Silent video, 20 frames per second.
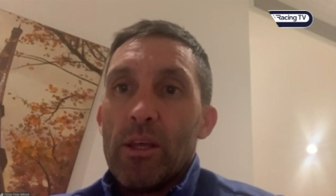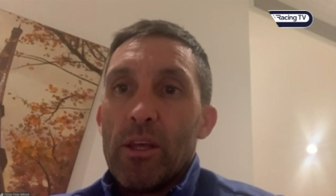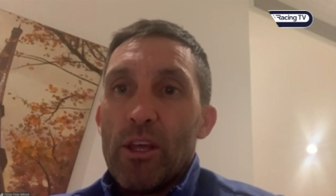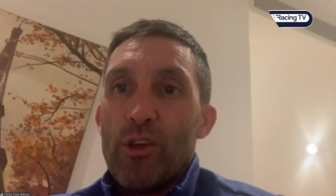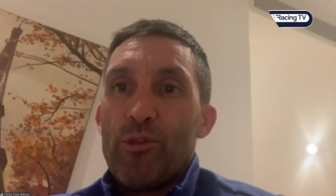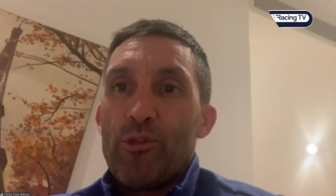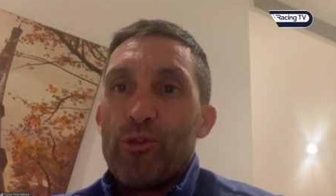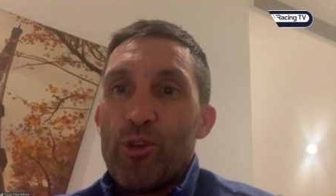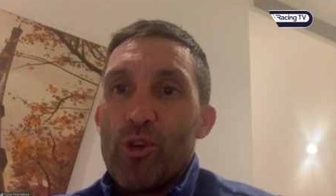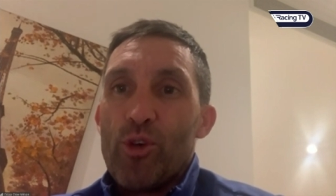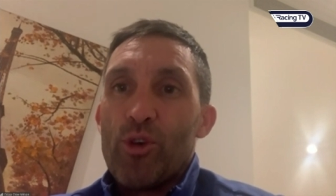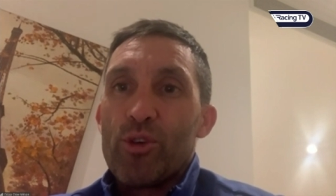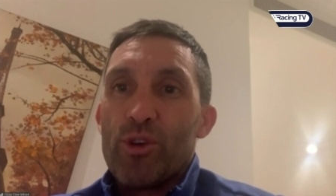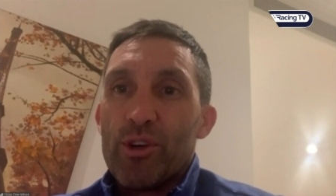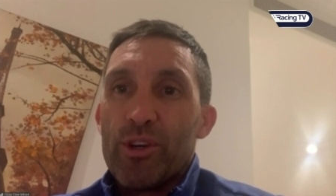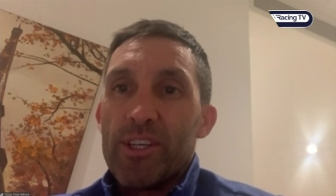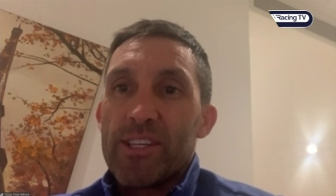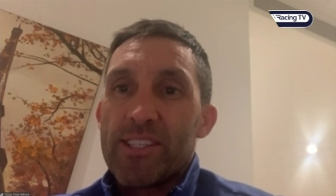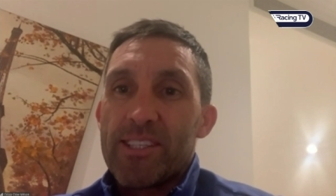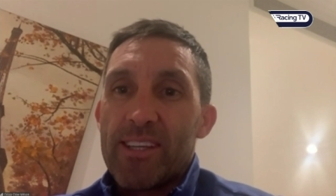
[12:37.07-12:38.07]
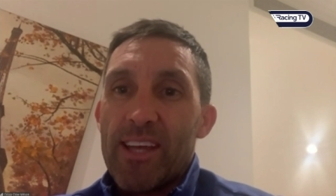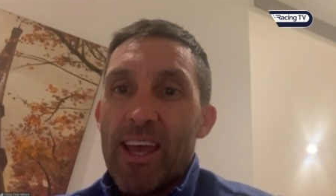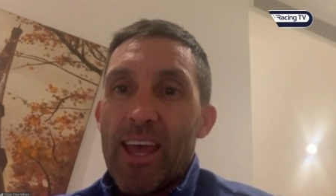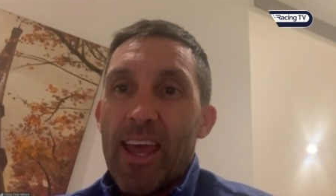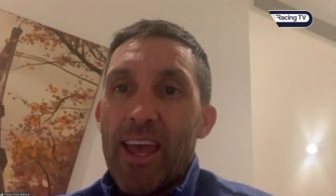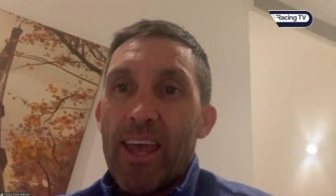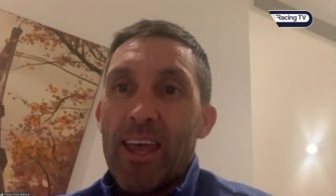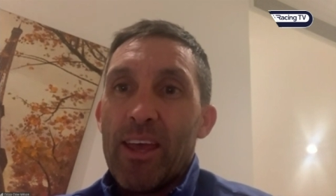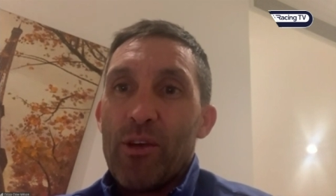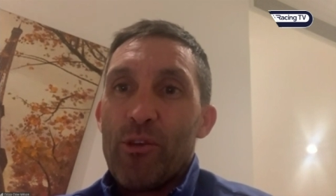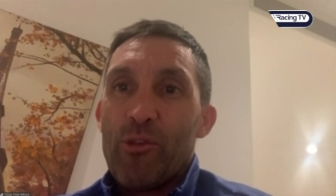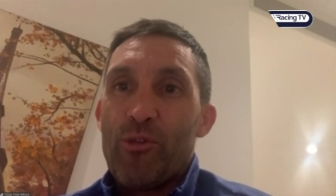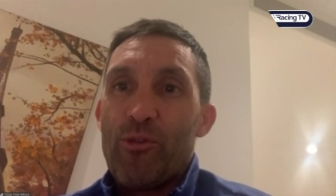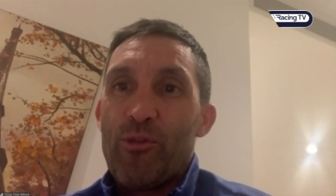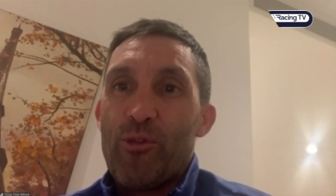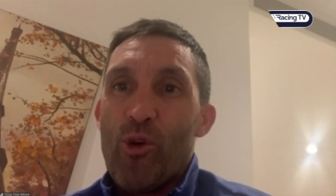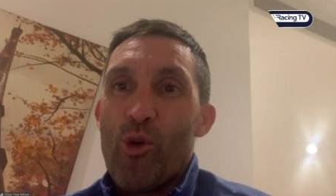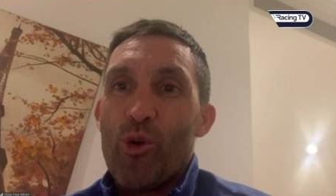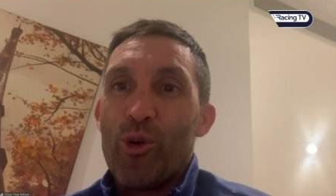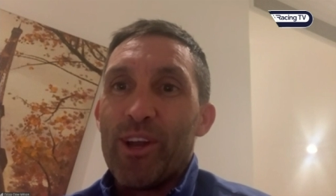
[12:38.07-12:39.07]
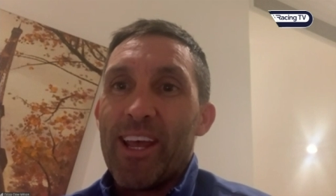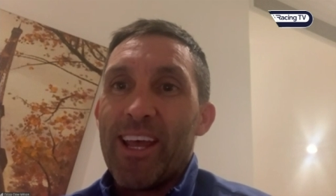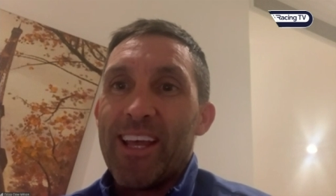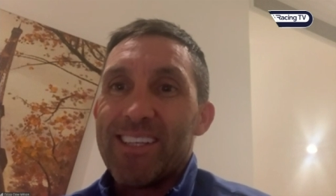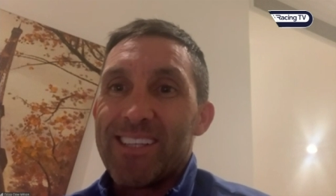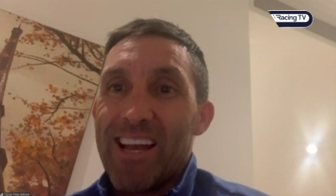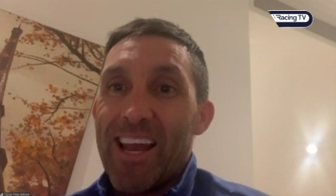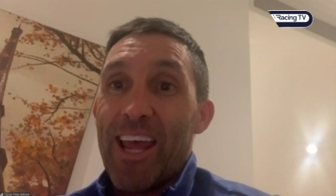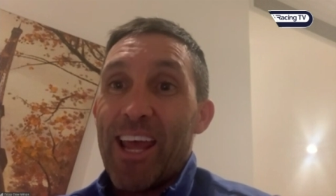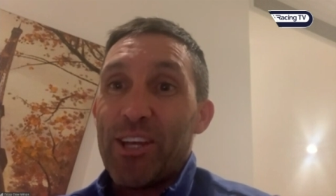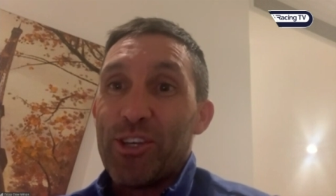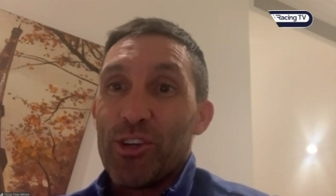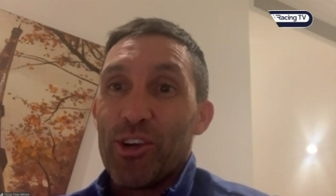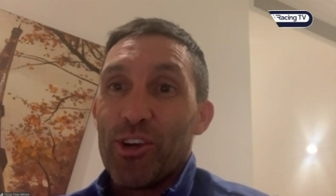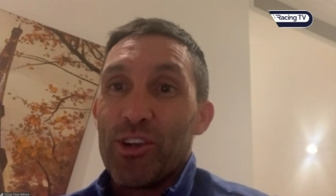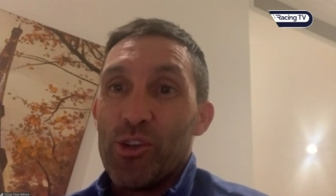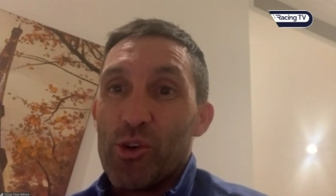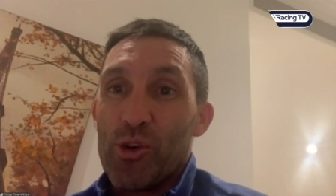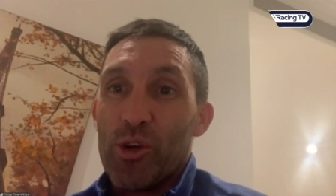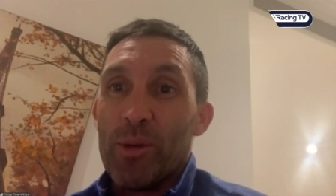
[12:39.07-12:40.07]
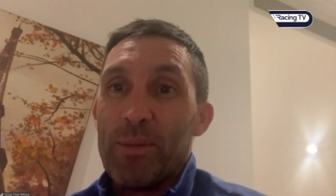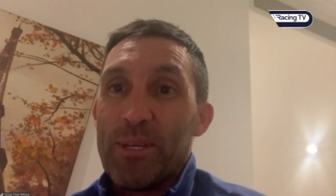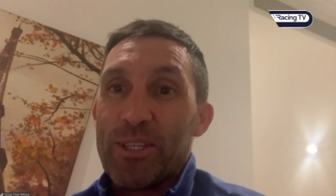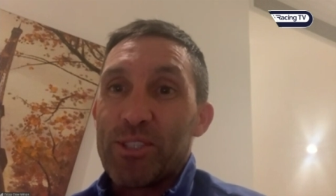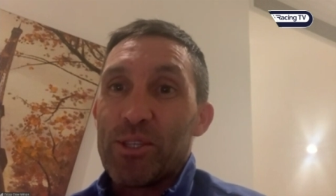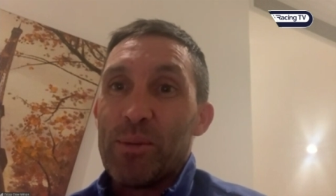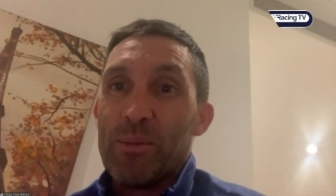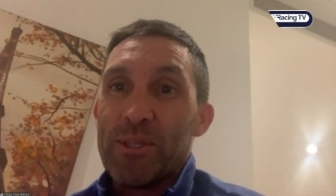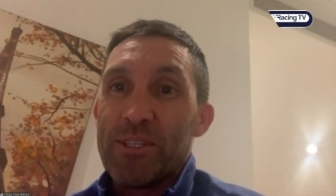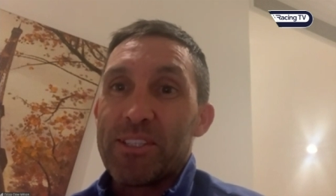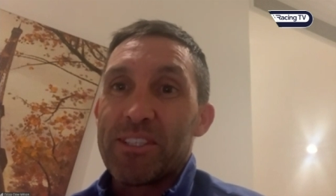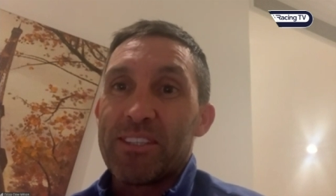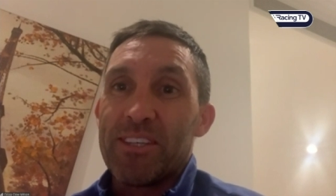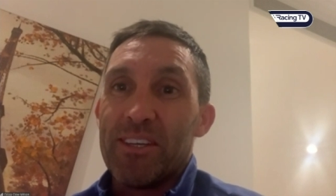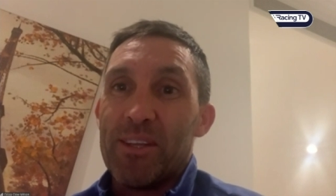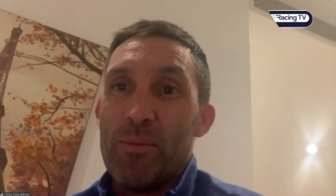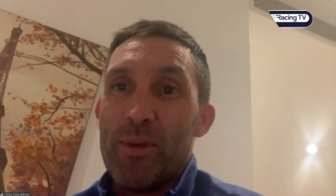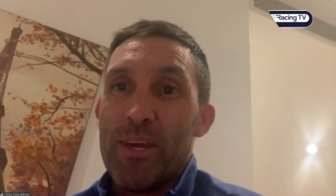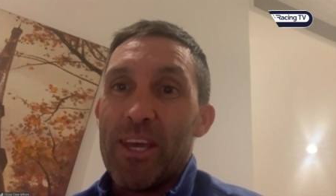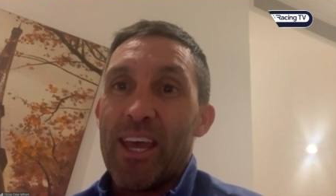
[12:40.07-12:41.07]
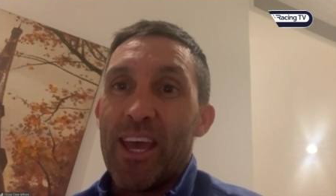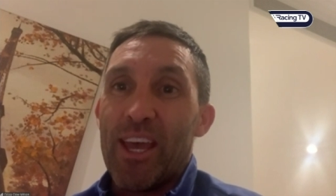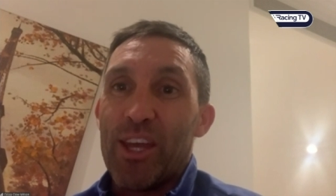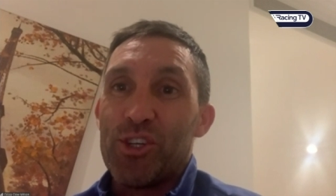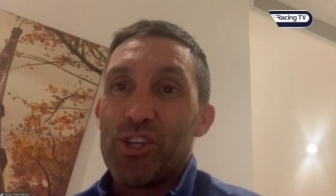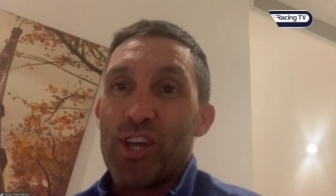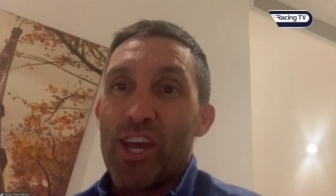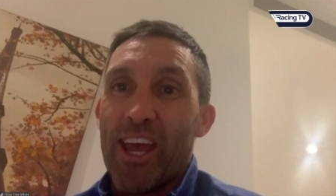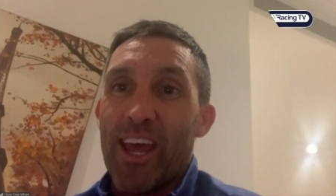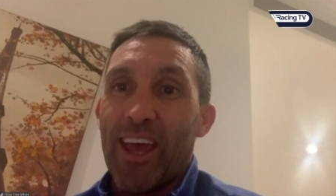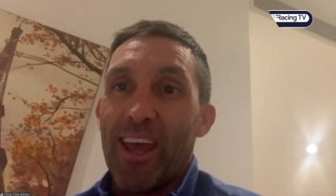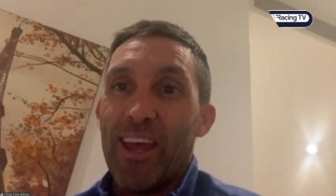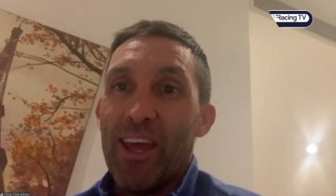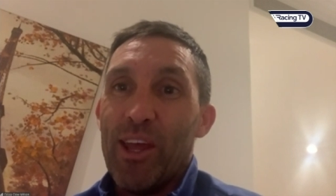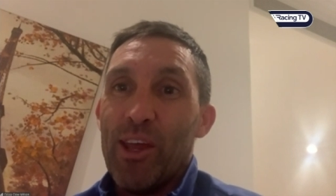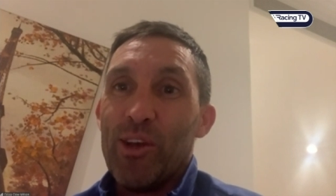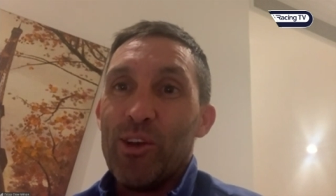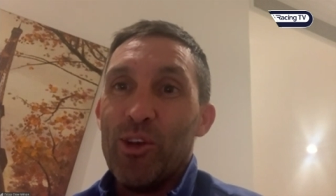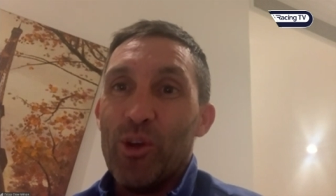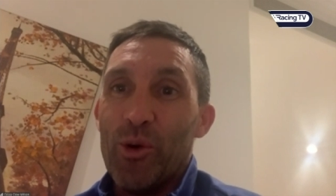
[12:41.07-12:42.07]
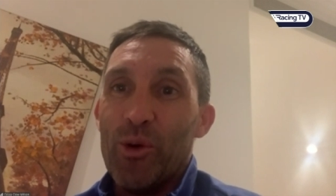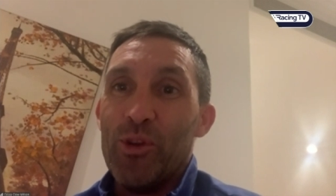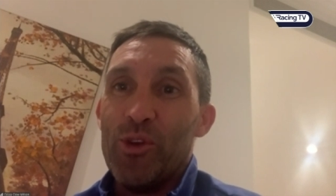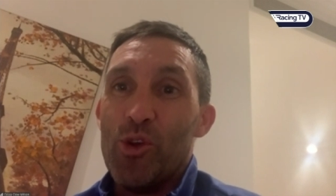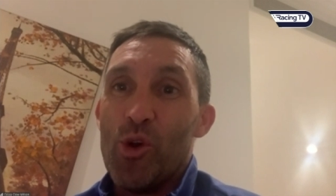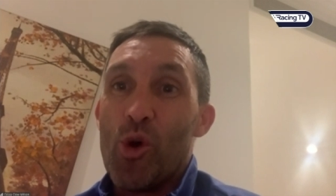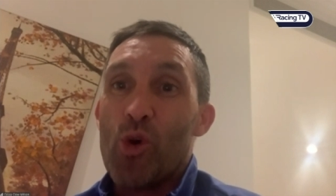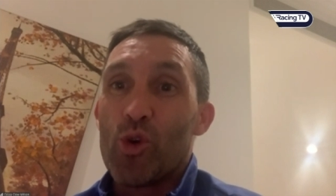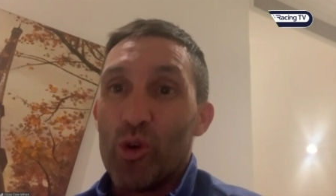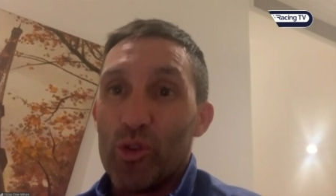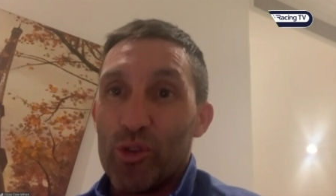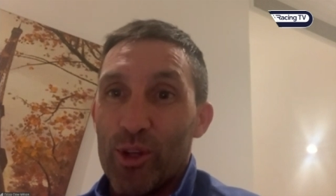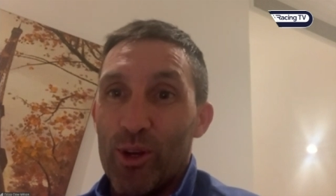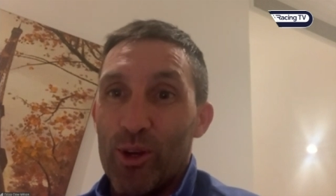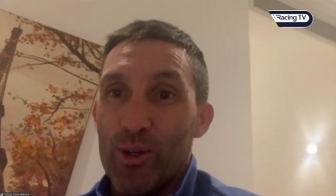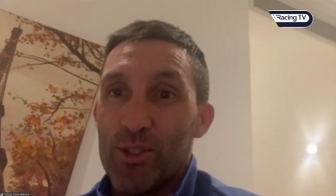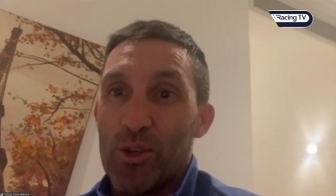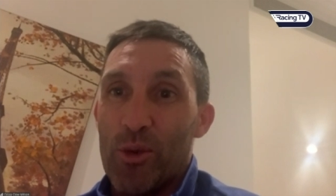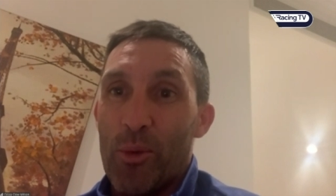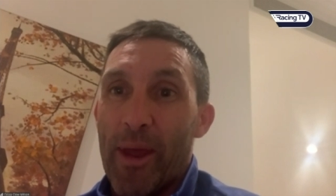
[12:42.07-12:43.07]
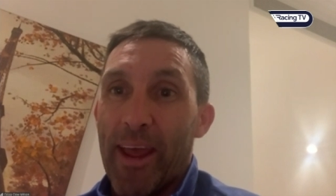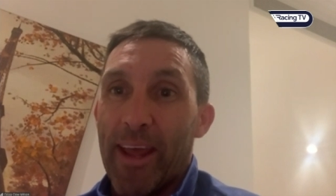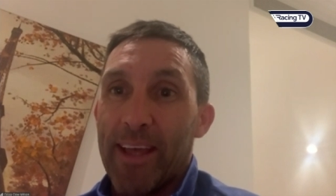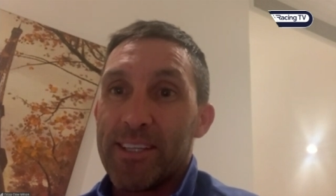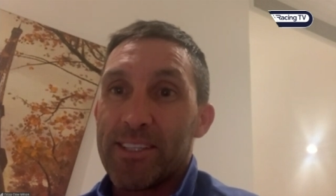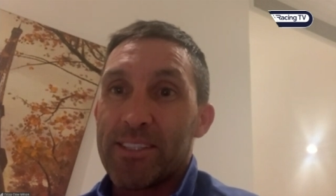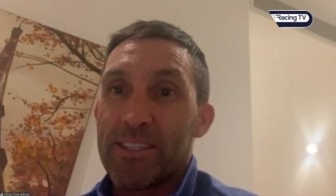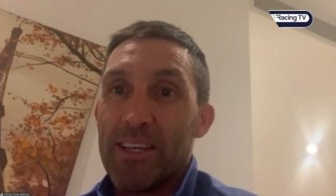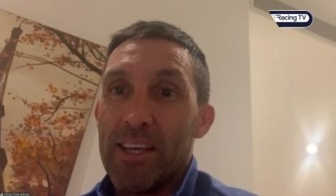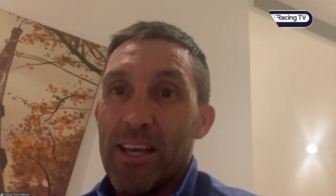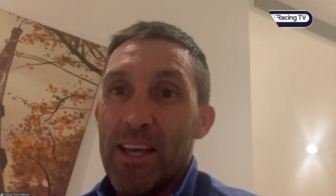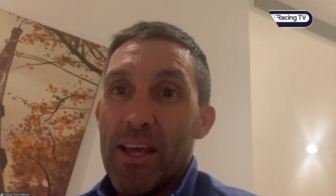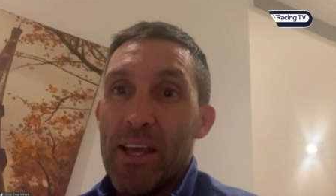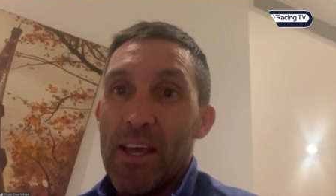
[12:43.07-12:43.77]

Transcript: if you're going to say four days later you're going to be summoned to the BHA, knowing you're going to lose the race,